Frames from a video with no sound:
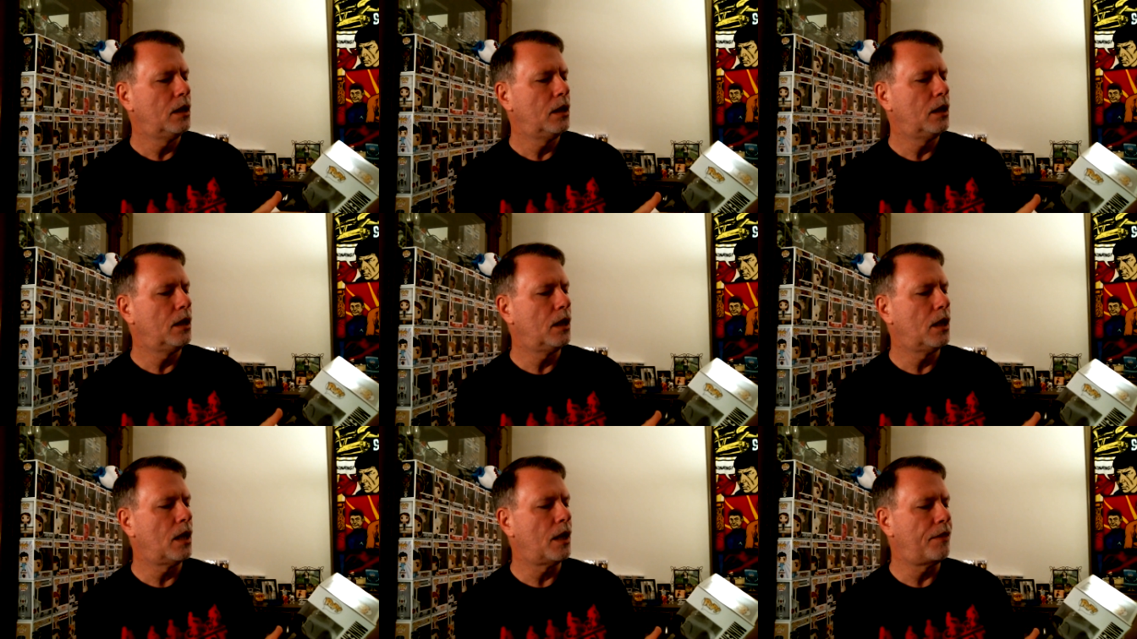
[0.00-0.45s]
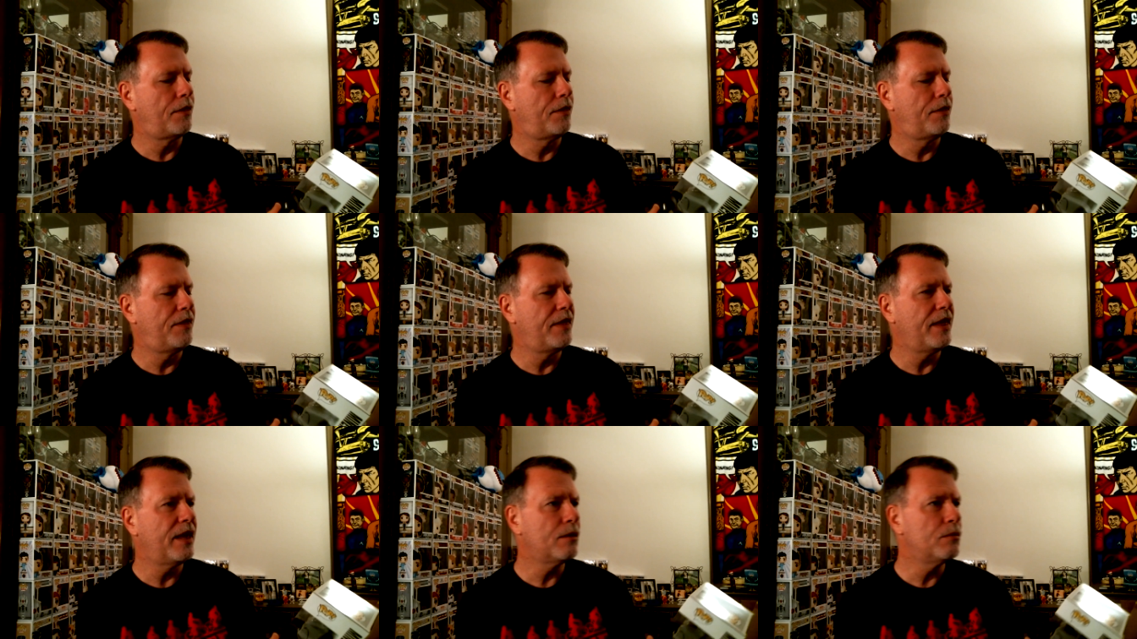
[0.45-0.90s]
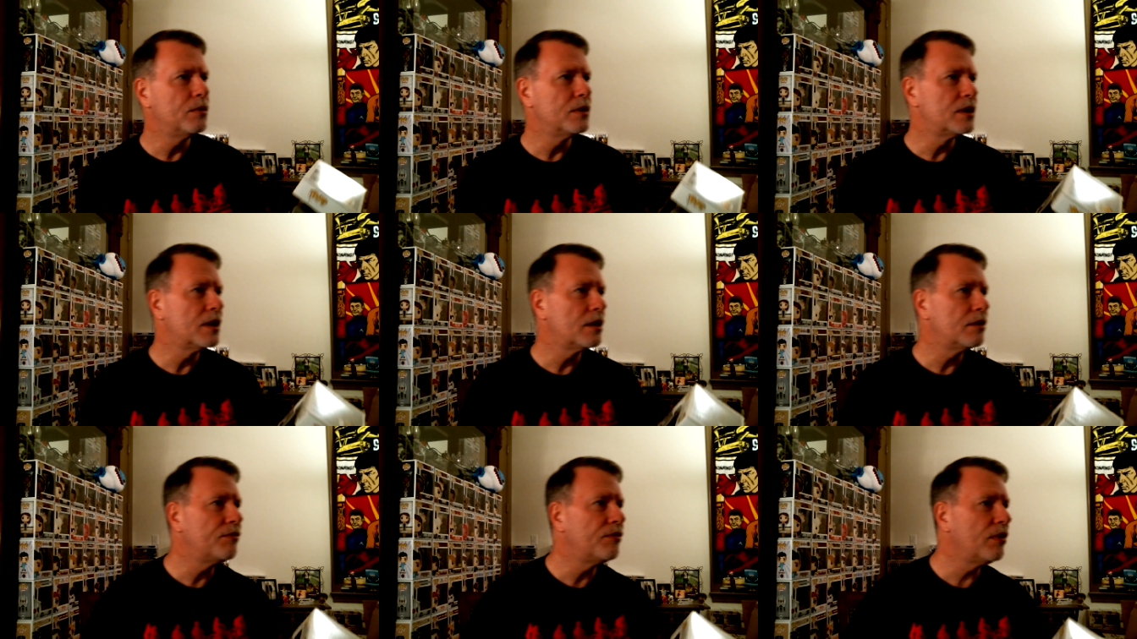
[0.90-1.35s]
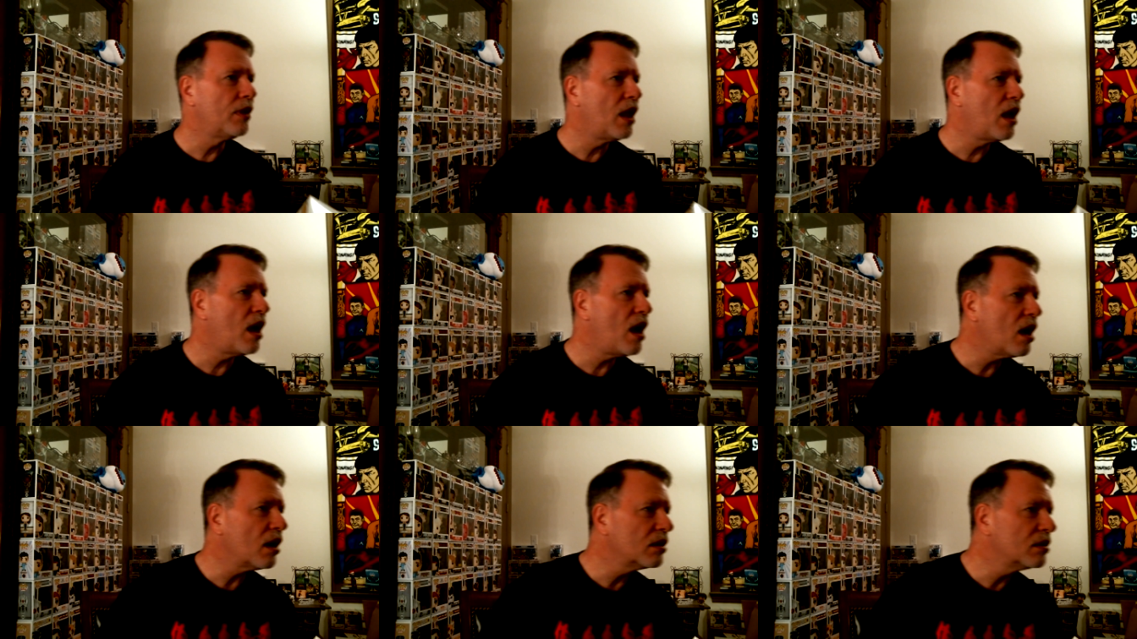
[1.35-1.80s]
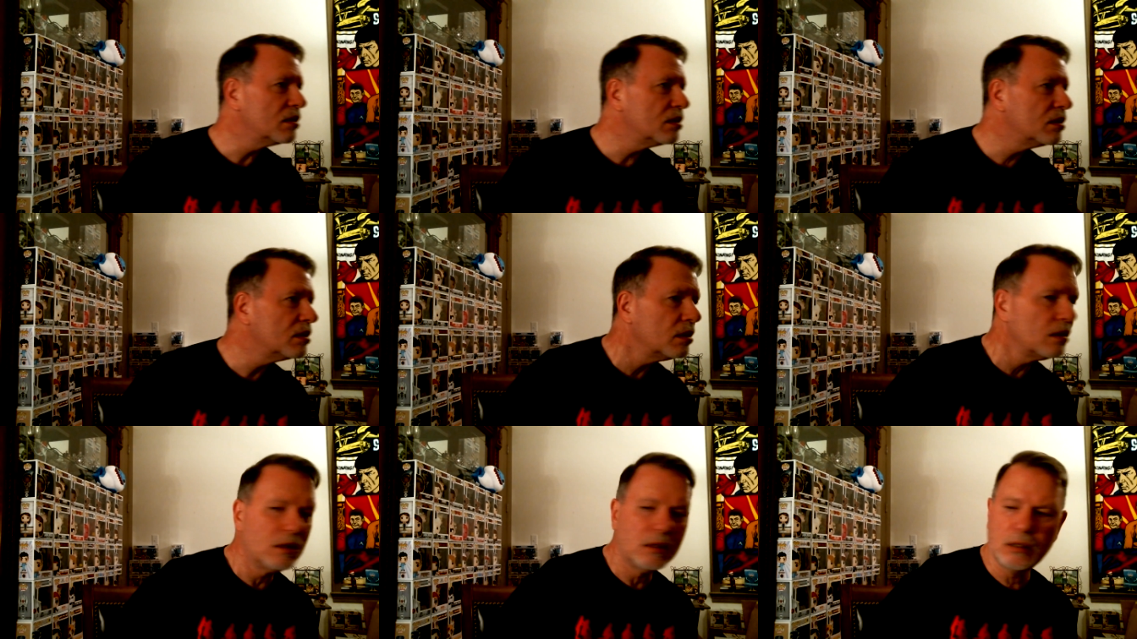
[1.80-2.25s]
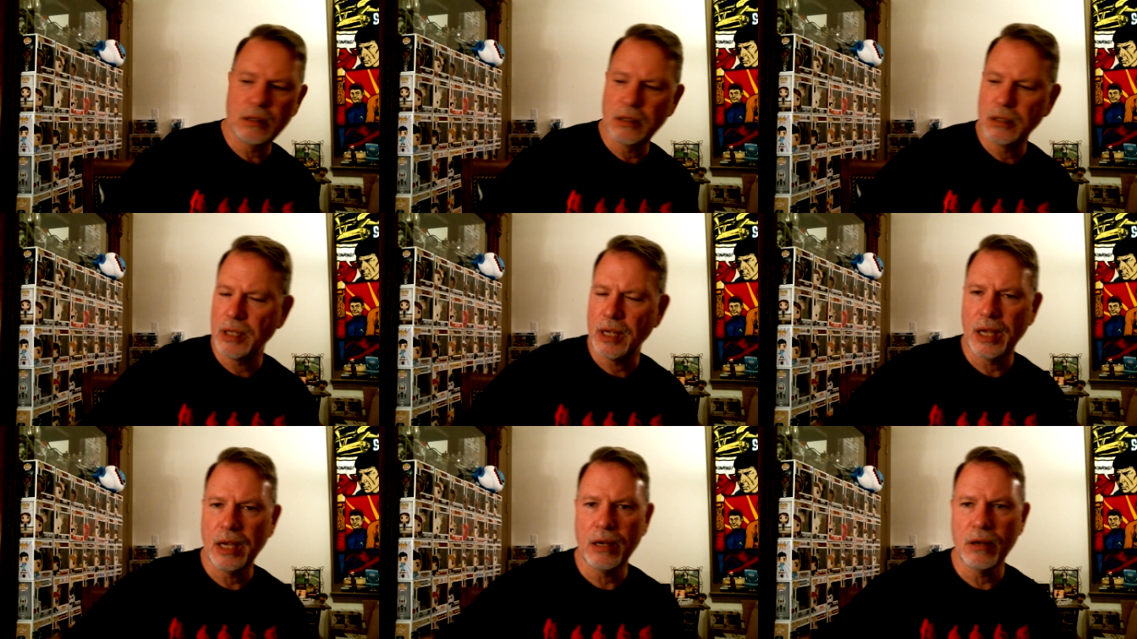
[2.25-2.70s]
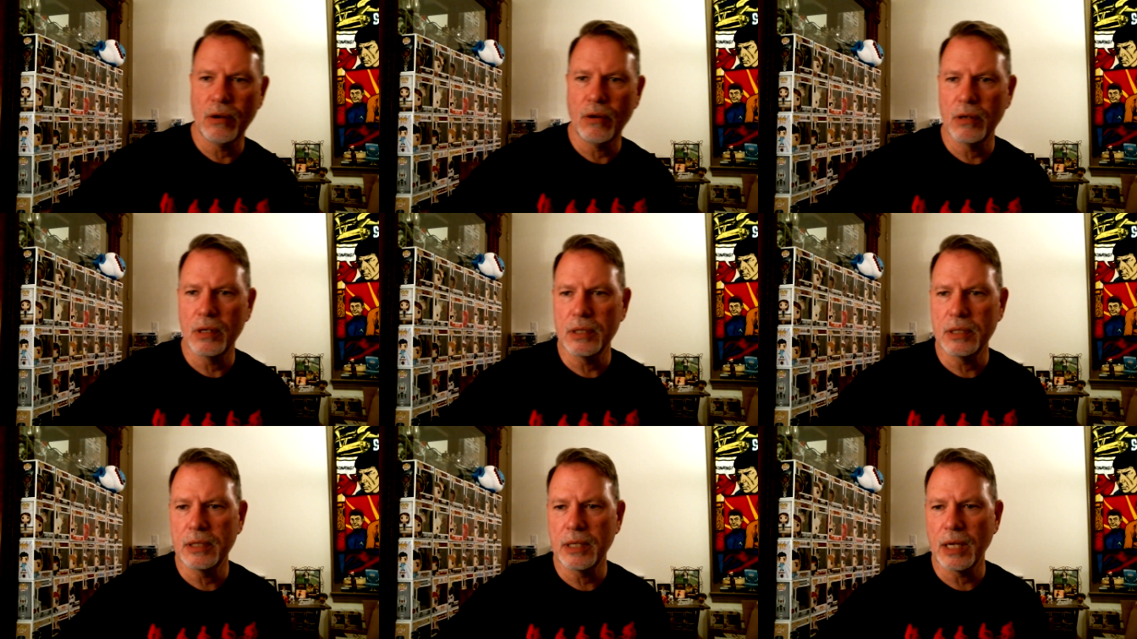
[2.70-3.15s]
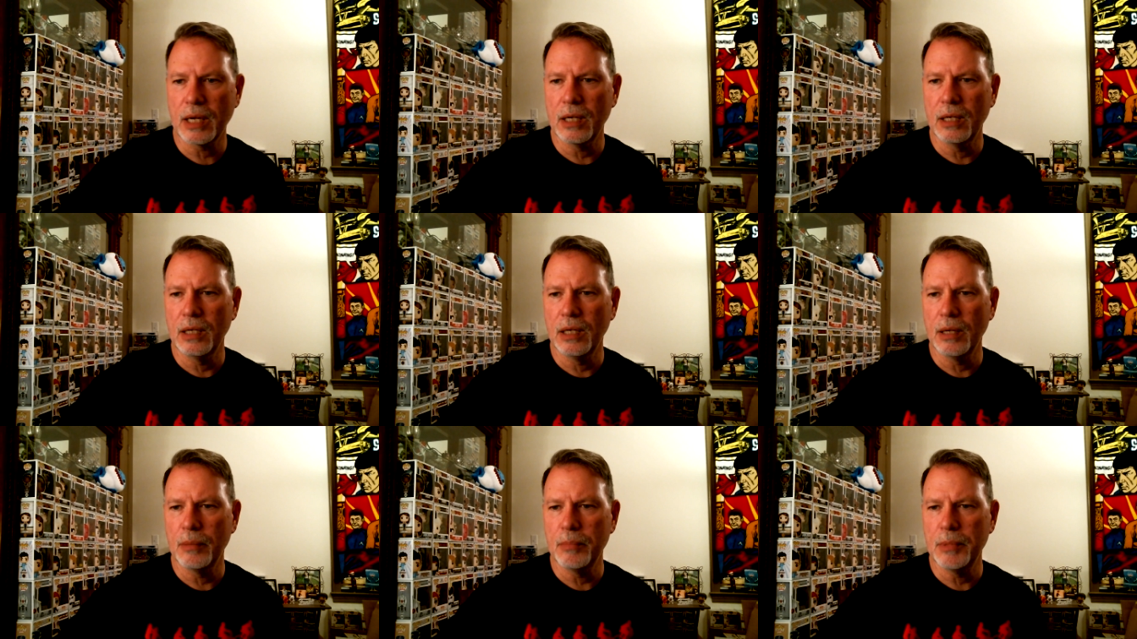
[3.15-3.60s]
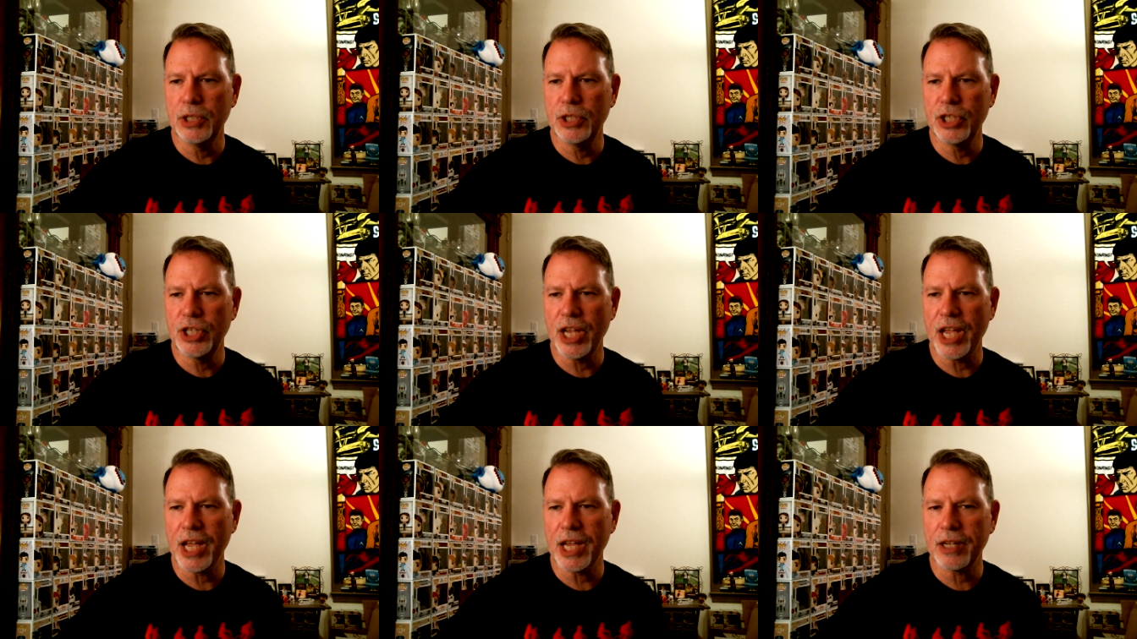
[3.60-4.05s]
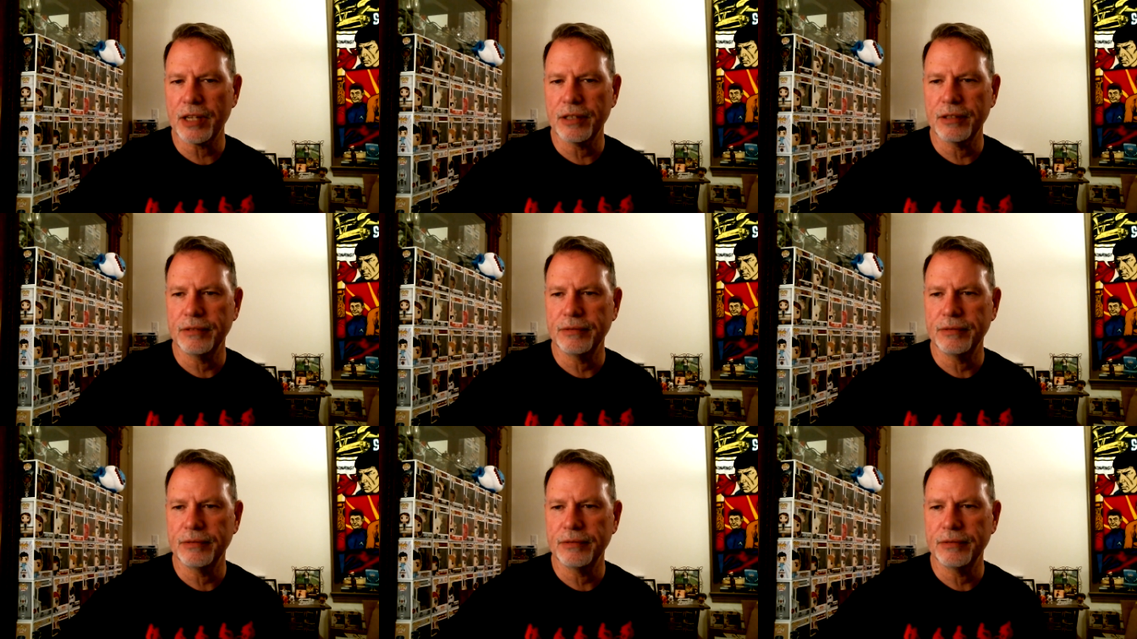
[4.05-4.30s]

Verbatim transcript: I think was it flocked? Uh, hang on a second. Let me check.